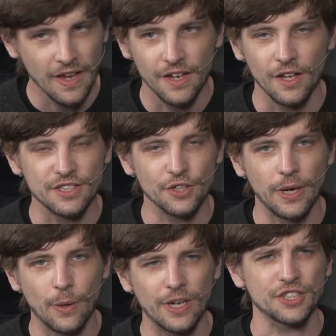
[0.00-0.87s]
You know, that's a
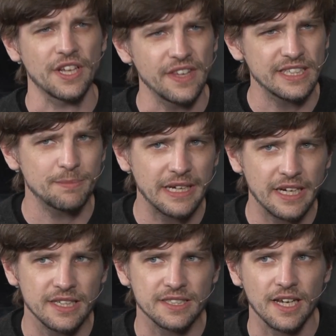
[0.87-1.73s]
great question. I think it's
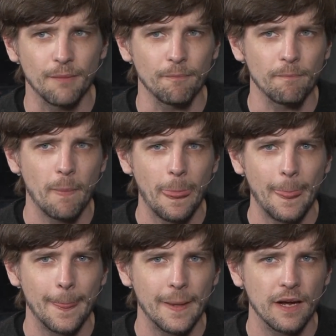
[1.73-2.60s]
because um,
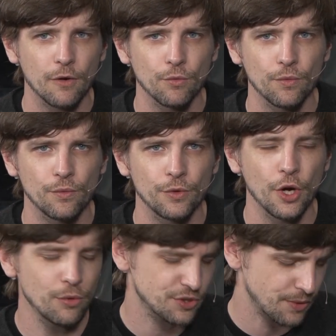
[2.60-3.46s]

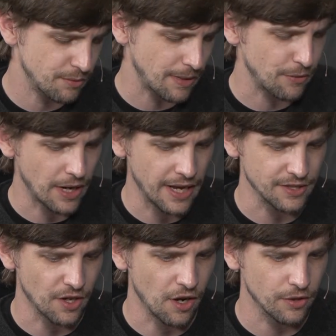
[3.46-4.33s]
Node was written by
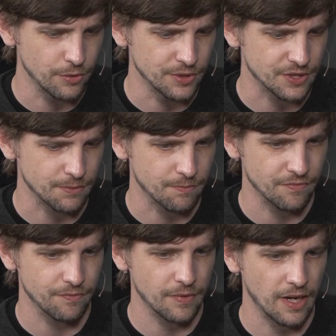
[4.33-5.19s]
Ryan Dahl, who was a,
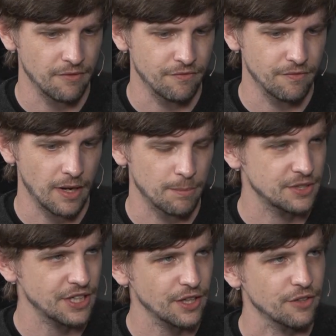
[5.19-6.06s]
a, a
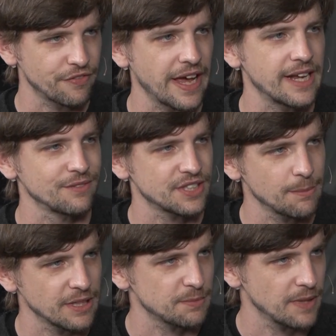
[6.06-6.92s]
particular fan of C++
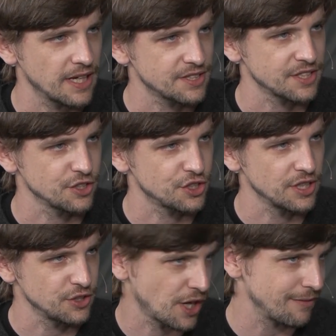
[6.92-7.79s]
and,
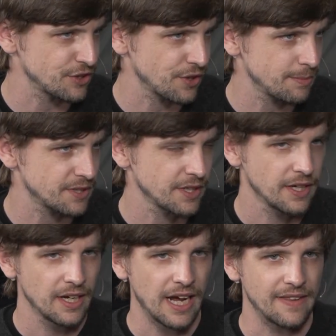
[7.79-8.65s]
and, JavaScript,
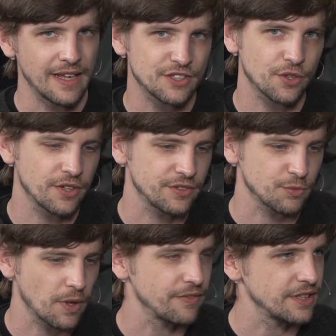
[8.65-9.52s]
and that sort of
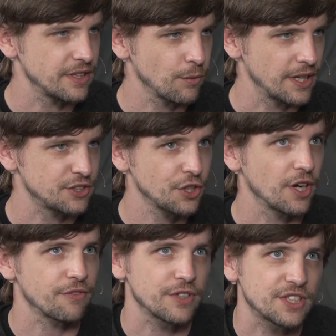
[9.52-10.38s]
is what, it, what it
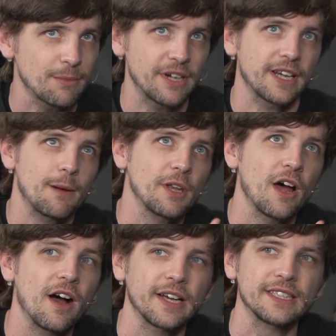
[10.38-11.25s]
took for somebody to come
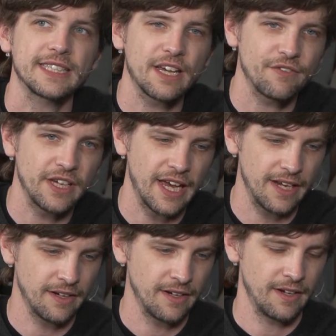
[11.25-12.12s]
along and take
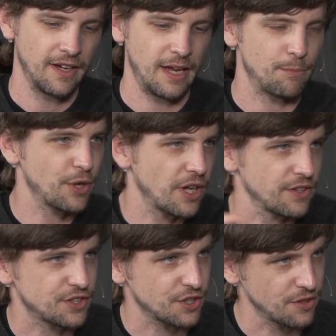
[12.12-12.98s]
V8 and put it on
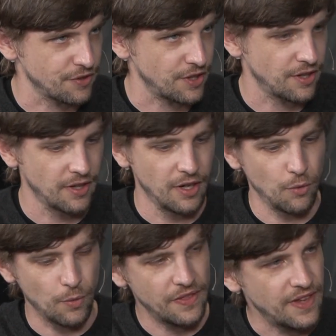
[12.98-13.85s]
the server
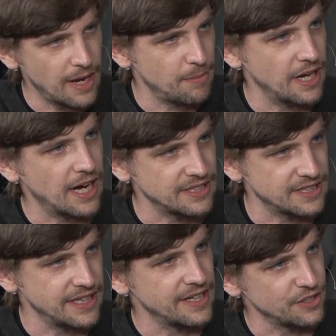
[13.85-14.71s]
with the APIs
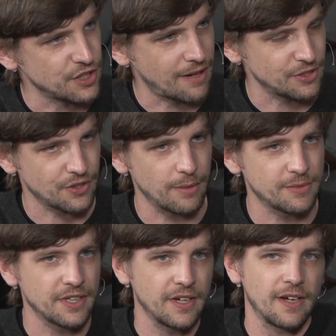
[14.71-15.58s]
needed in
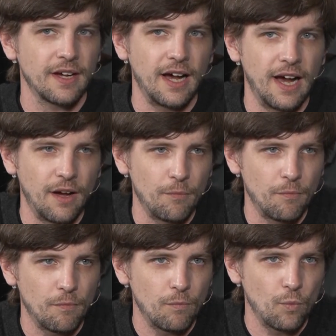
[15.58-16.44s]
JavaScript.
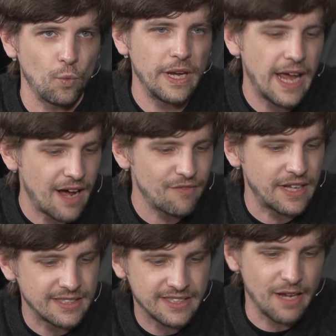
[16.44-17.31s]
Um, we have
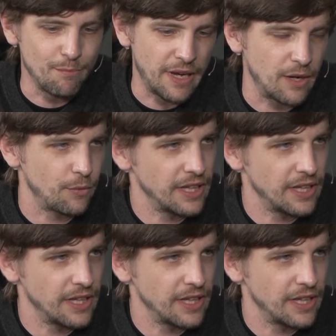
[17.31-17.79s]
that same bent.